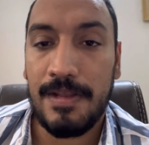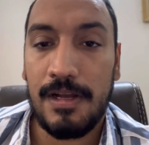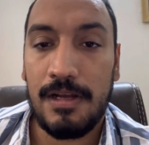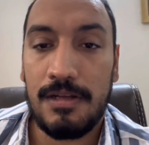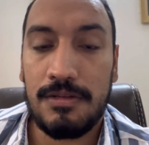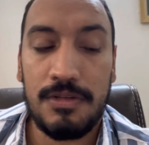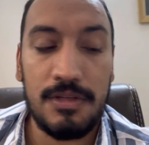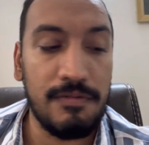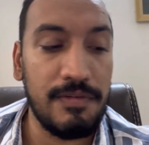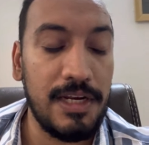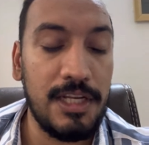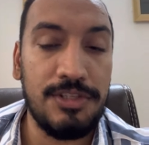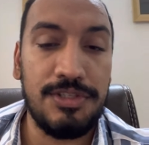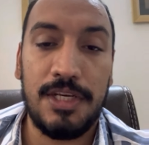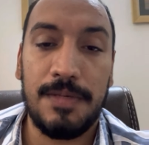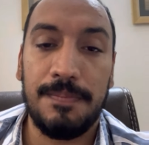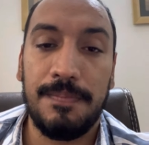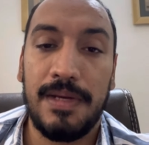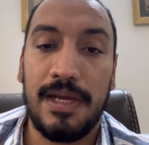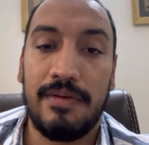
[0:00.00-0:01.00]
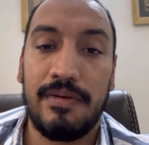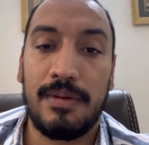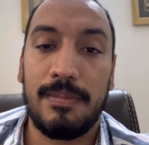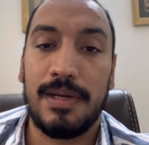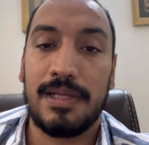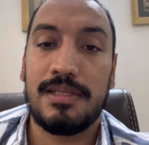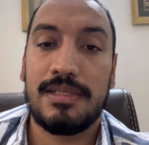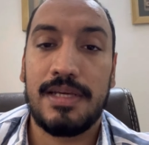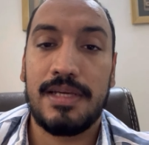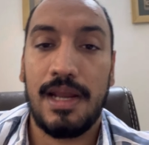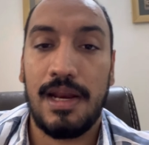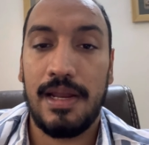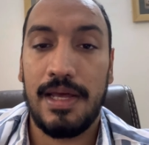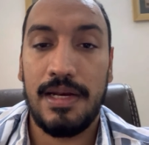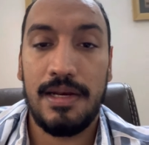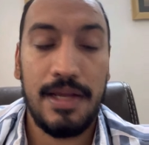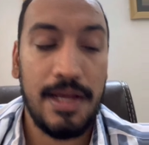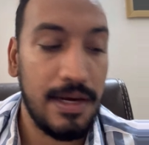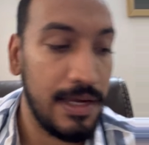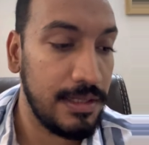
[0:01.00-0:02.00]
It's a very cheap behavior by this airline,
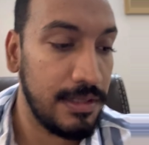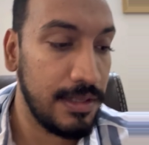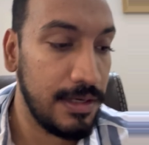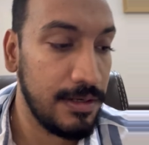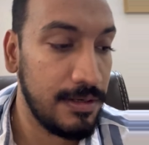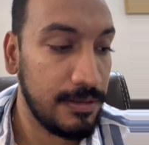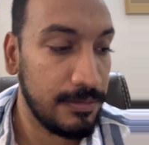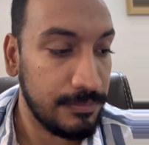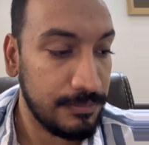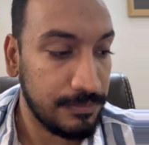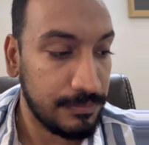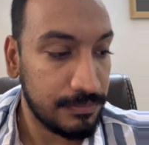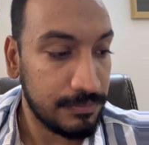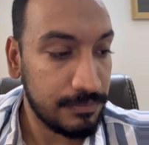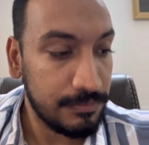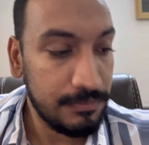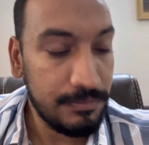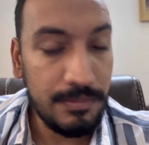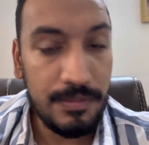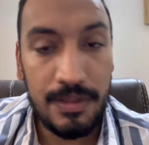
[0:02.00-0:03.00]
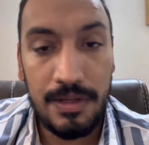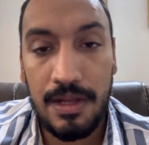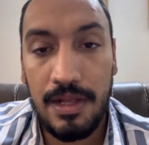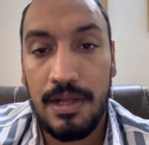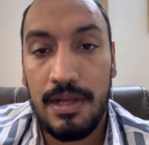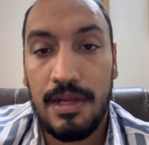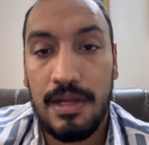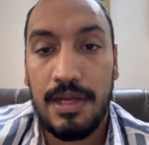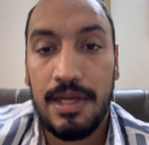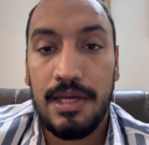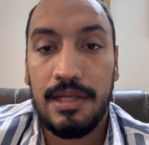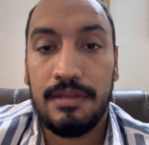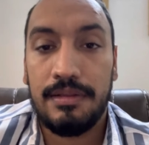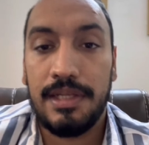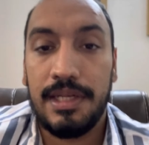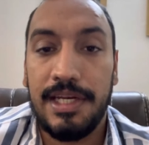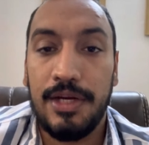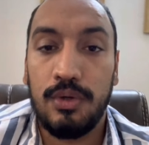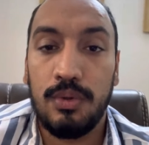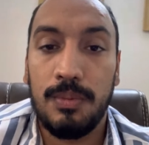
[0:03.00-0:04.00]
and I think they
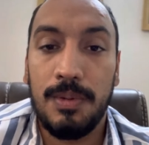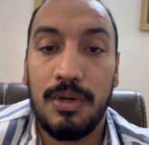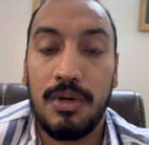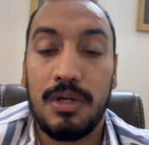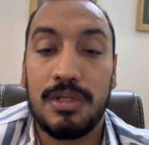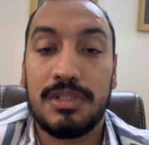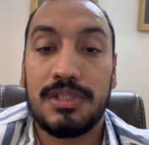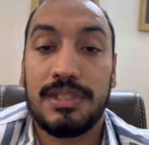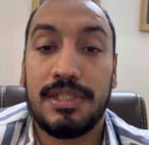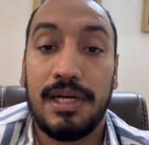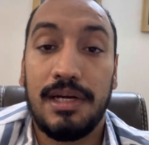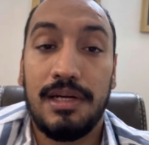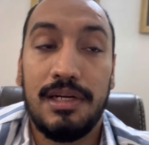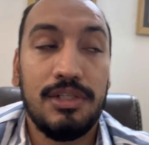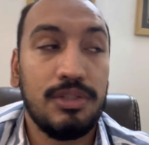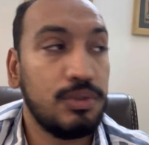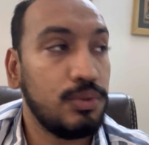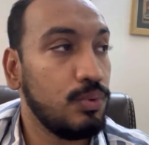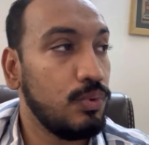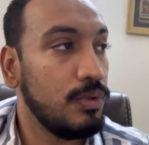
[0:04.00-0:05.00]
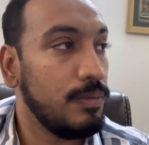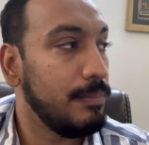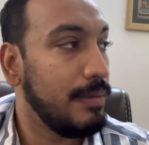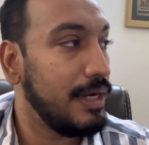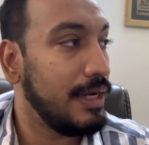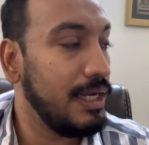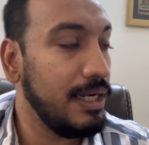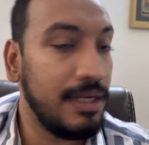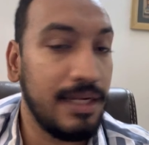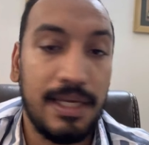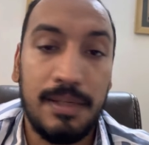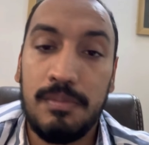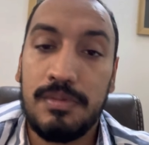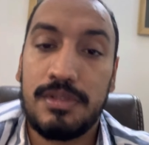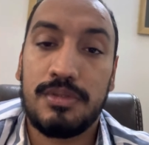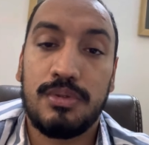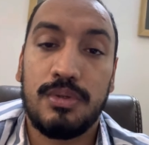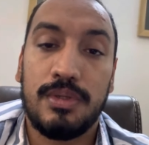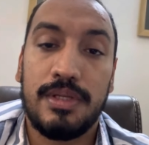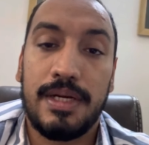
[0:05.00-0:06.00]
need to be constantly sued many times
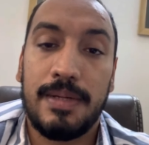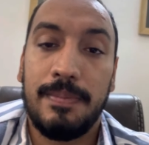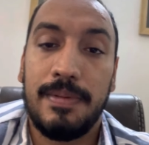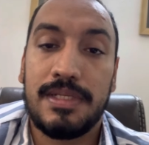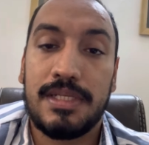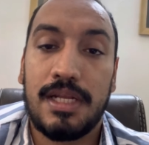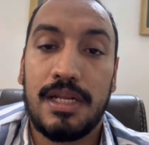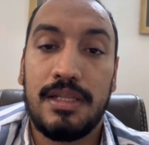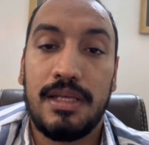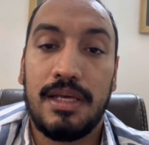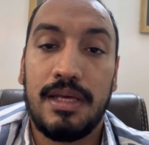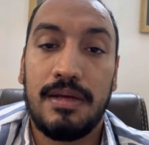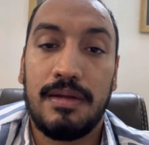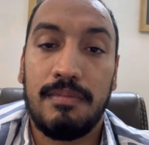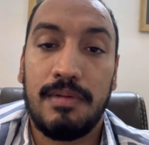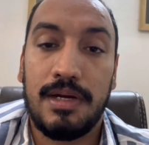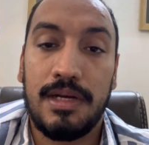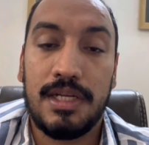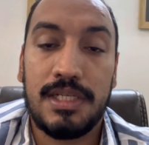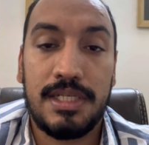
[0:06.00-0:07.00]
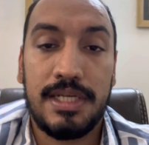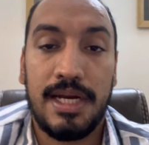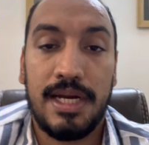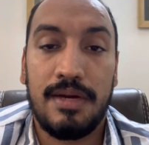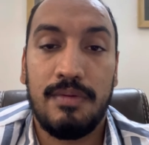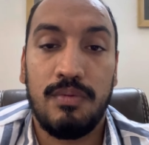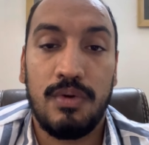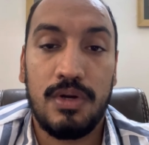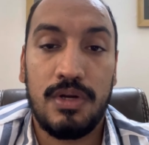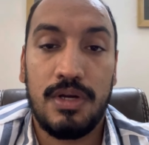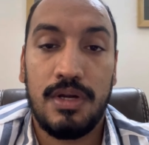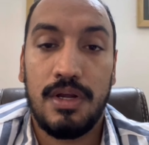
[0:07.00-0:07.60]
so that basically they understand what